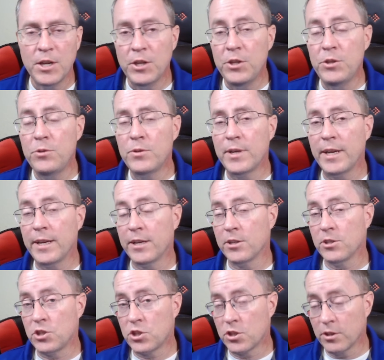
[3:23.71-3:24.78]
you can
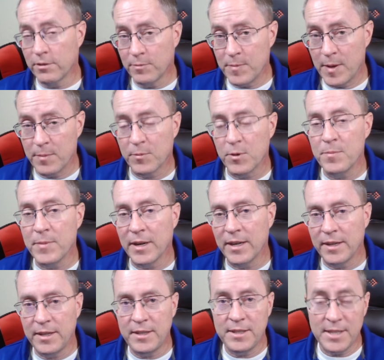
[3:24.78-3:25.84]
conserve memory
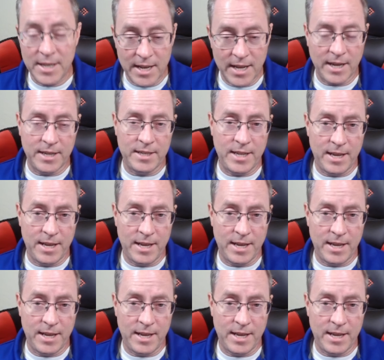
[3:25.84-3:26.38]
by not